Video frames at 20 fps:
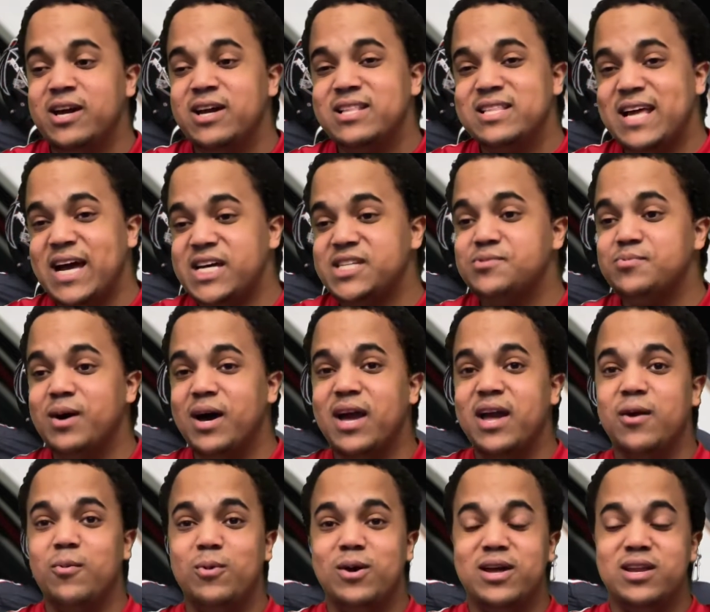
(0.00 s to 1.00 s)
That's
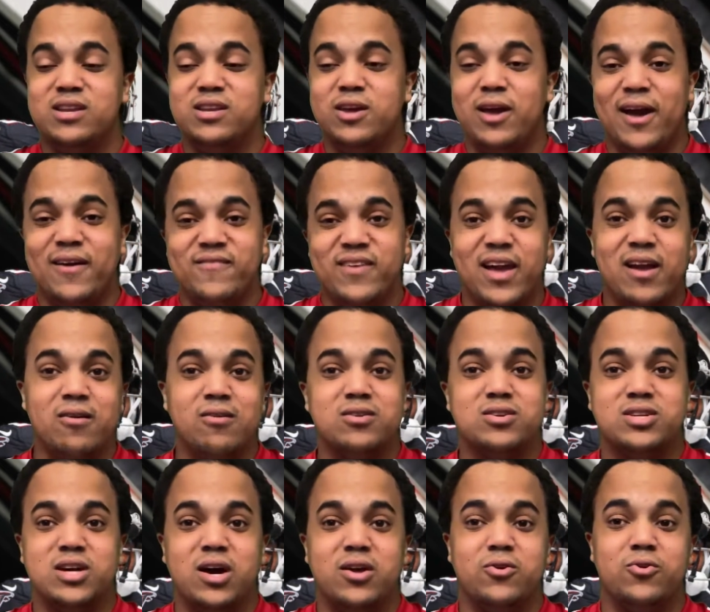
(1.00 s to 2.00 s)
why when you have Aaron
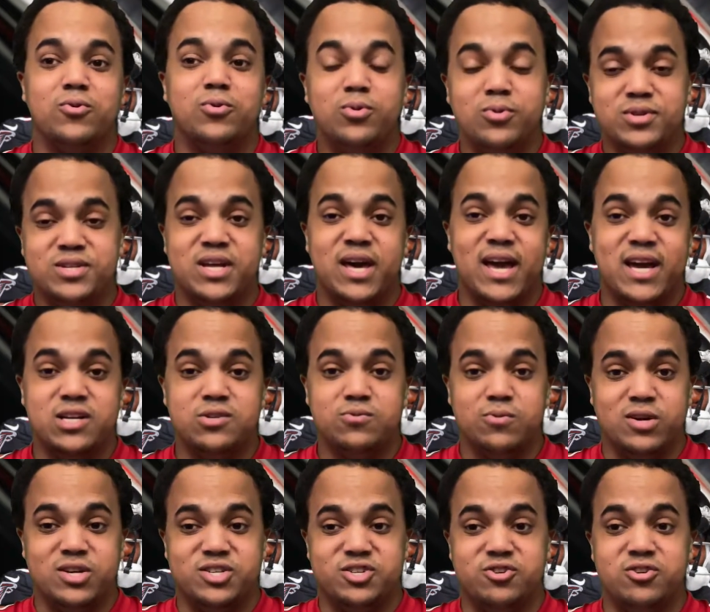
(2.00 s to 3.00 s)
Donald, who's an edge
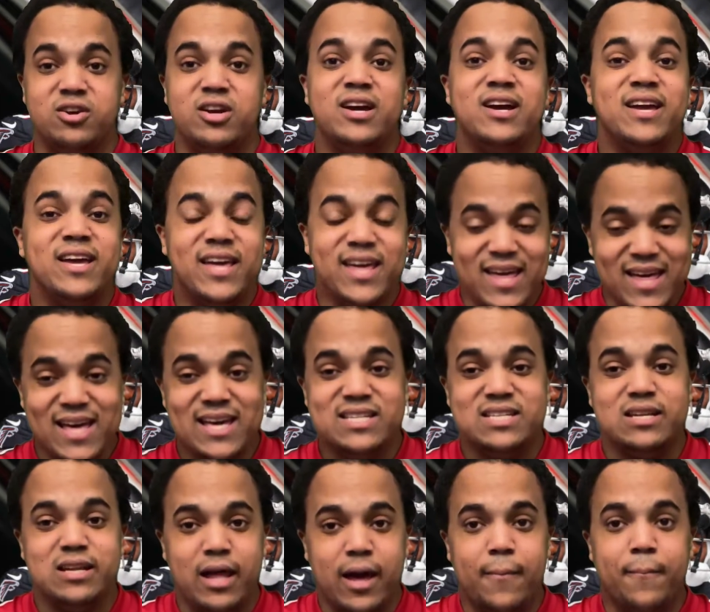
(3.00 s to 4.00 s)
rusher, he gets a
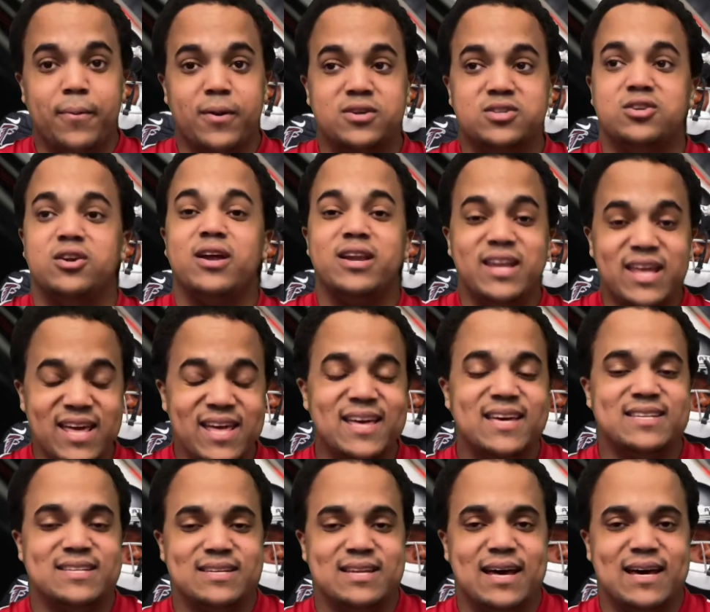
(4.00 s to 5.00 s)
lot of pressure and he
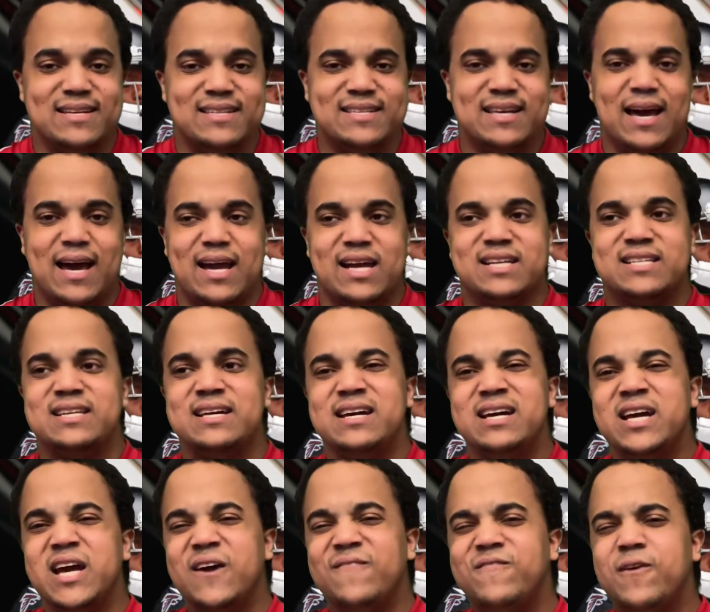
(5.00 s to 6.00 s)
gets a lot of sacks.
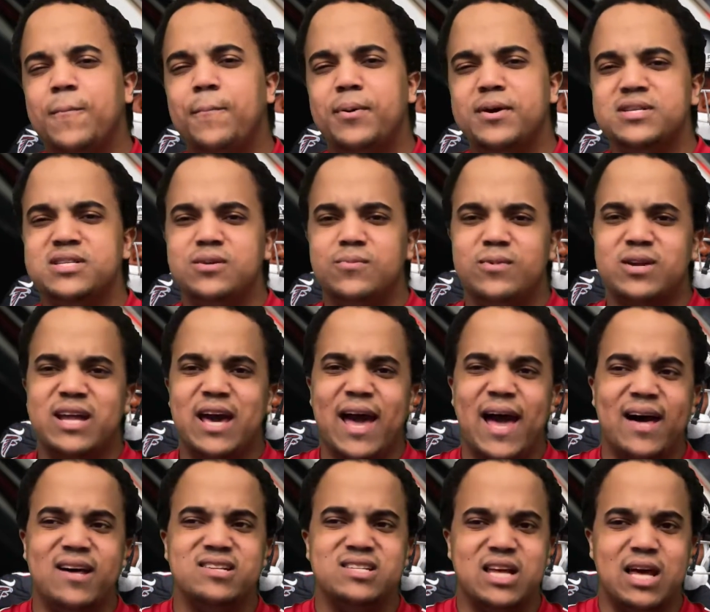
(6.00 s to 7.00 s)
If you put someone at
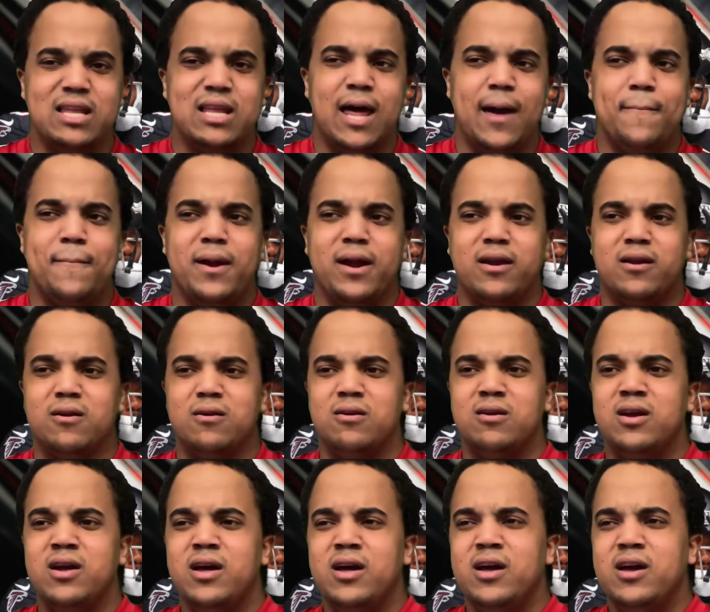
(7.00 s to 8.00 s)
outside
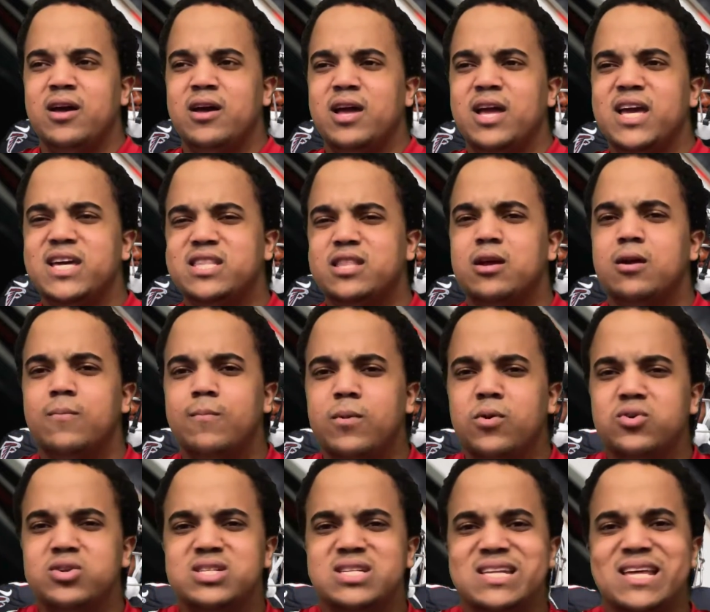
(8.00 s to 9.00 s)
linebacker, they're
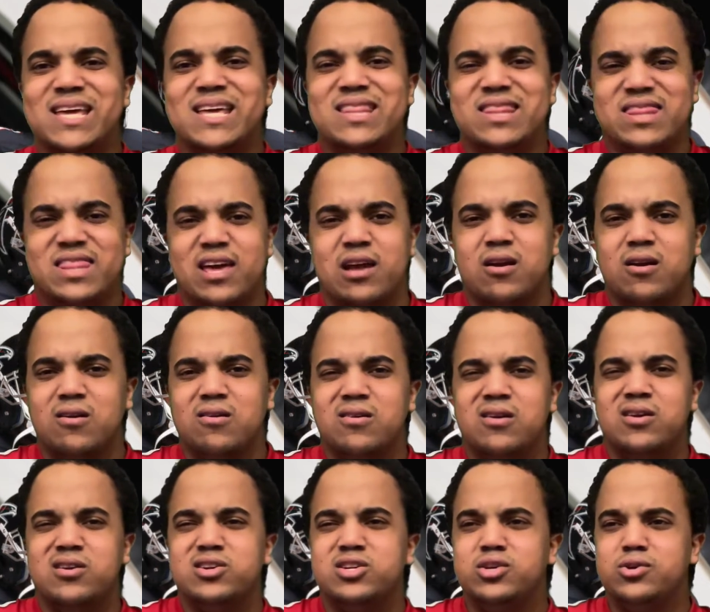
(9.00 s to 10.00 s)
mostly
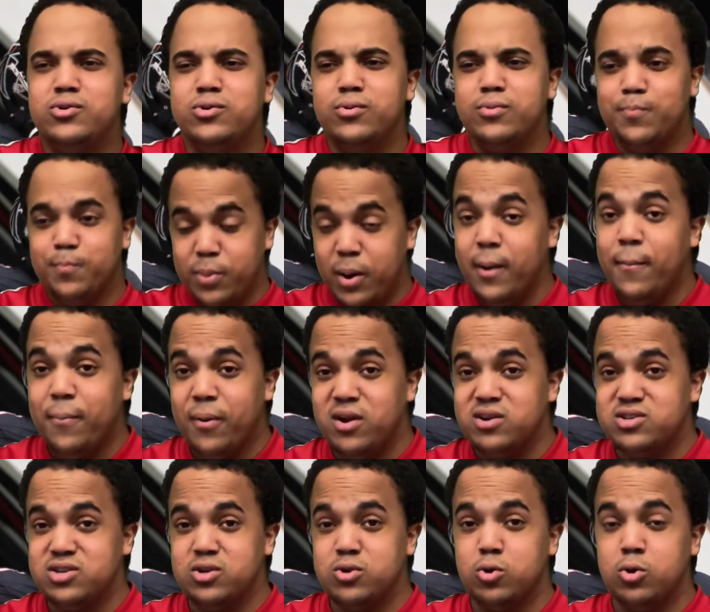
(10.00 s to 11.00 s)
there to put
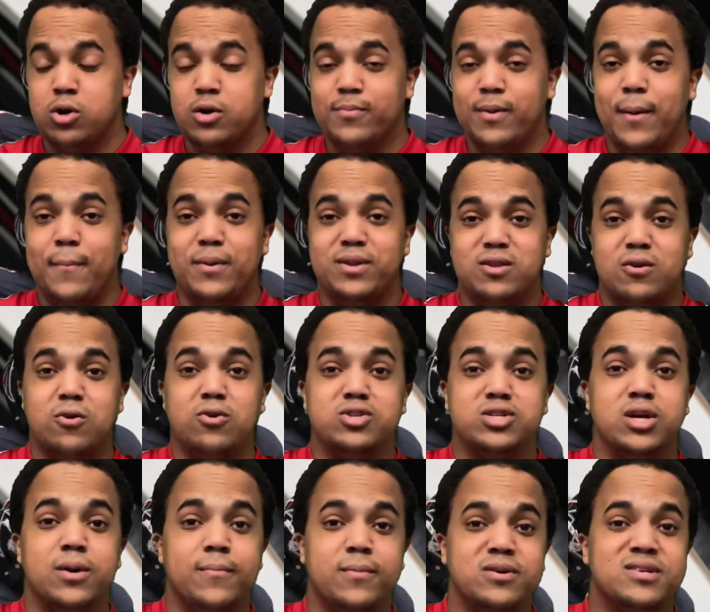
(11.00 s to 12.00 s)
pressure on the quarterback, but they're
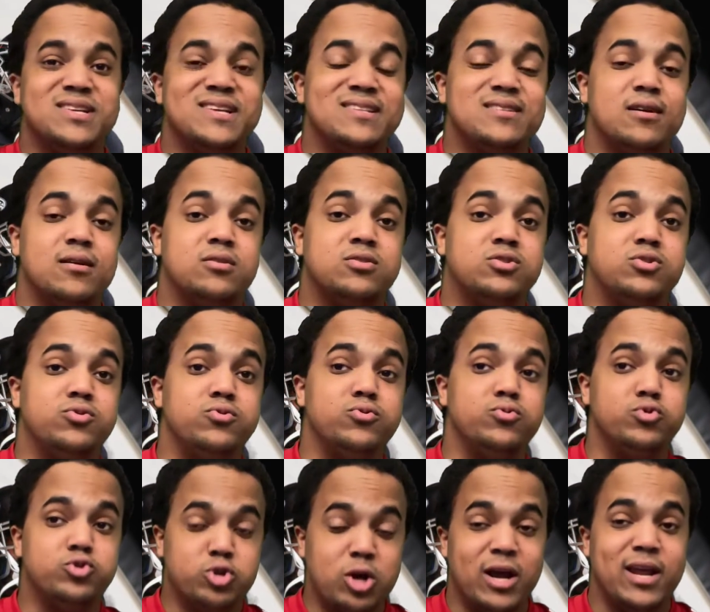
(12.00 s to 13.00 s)
also mostly there
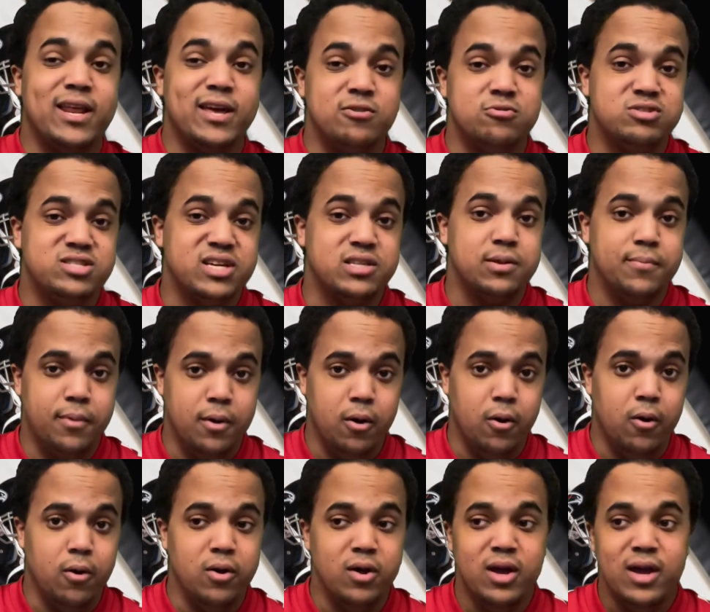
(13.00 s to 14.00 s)
to try and intercept the
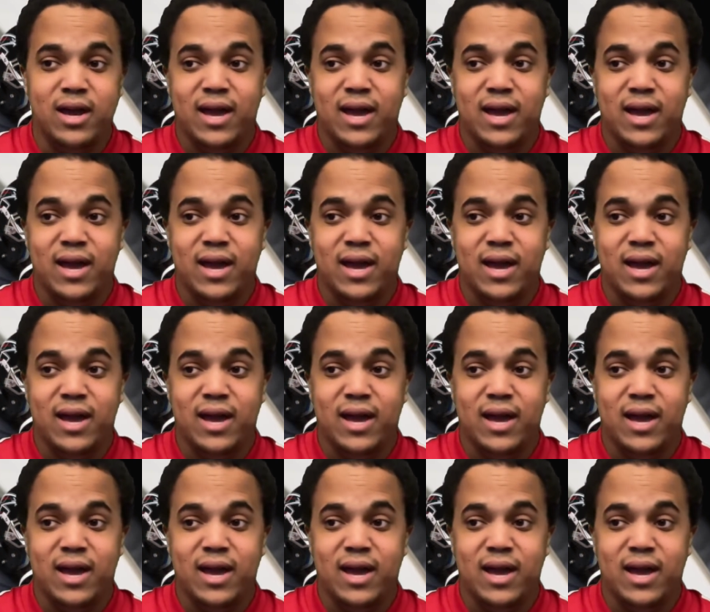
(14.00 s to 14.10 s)
ball.